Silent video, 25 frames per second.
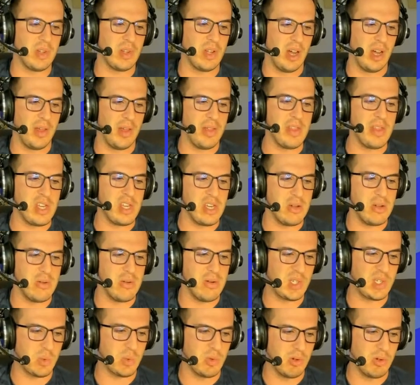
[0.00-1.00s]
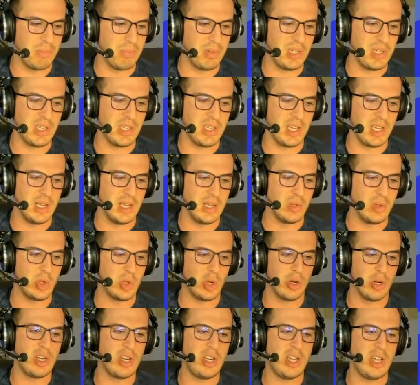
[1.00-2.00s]
The U.S. will be in
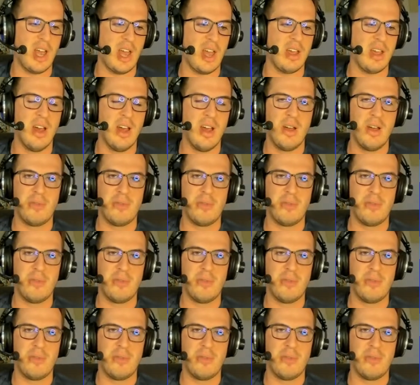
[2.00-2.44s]
Turkey,